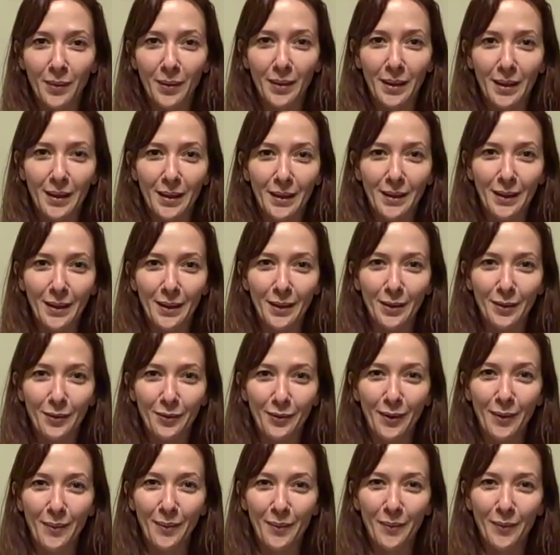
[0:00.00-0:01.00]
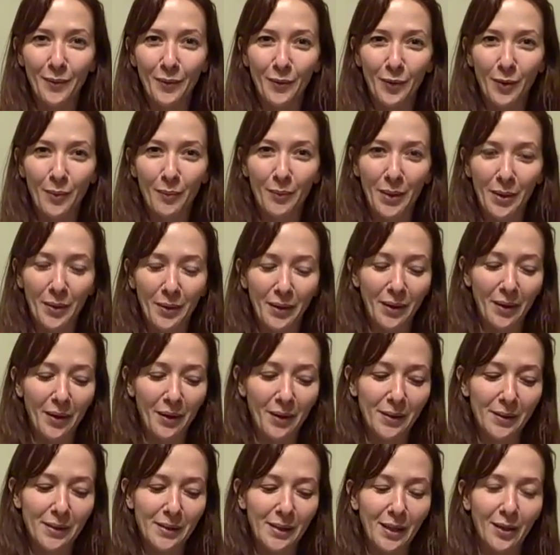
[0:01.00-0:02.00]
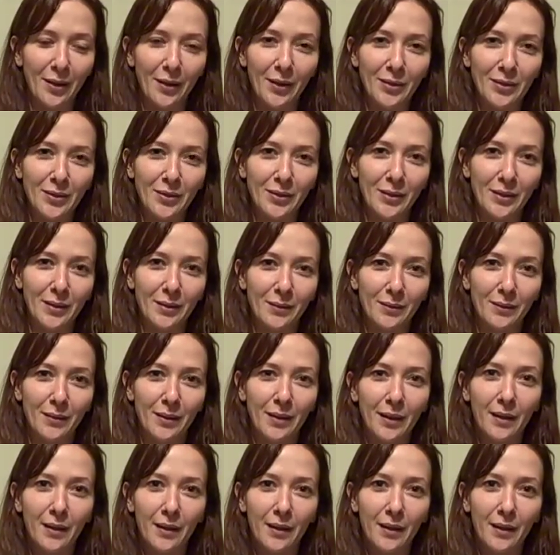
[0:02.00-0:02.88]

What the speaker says: he needed from Mariana's character and